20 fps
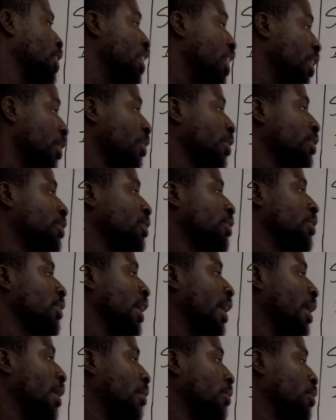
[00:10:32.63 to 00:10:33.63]
years
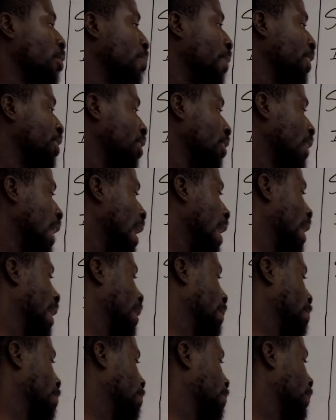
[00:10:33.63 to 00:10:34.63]
to measure
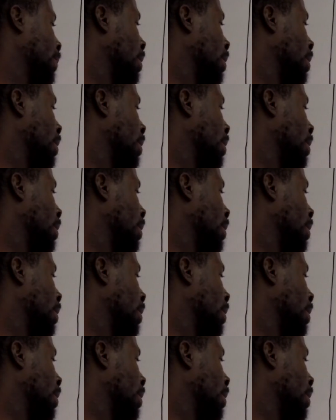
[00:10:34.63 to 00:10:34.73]
time.